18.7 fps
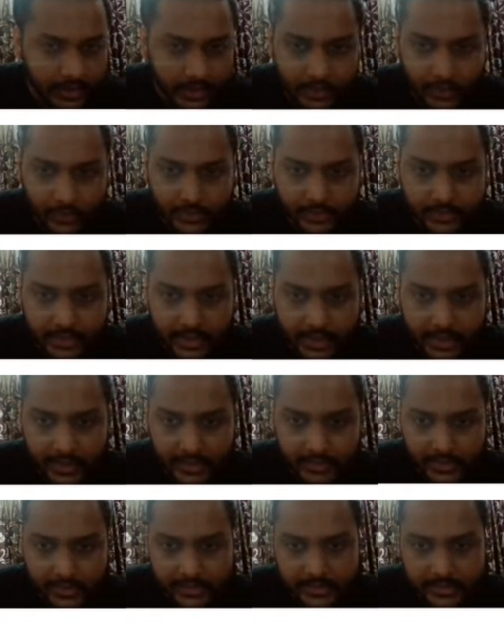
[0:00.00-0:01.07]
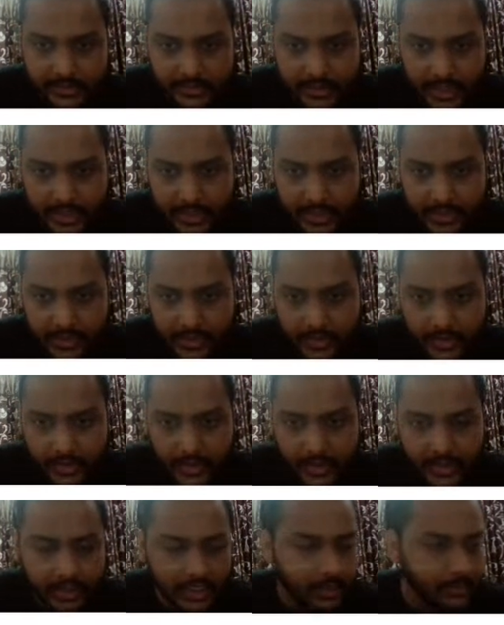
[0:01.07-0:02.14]
I know this angle, that this is 90 degree,
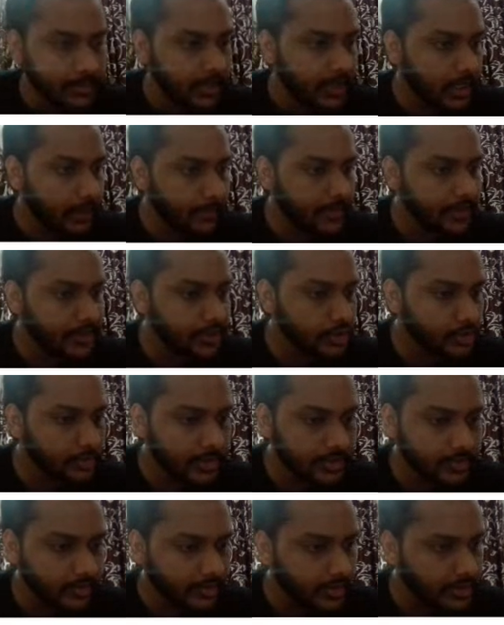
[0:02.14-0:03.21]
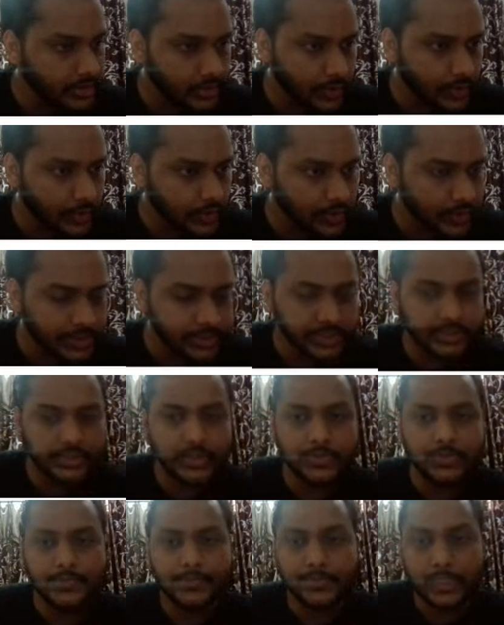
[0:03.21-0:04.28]
yani ki main yahan par trigonometric ratio use kar
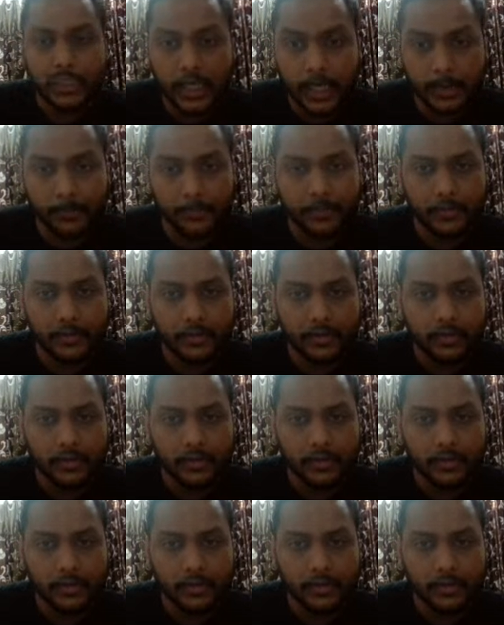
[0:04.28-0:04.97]
sakta hu. Ab,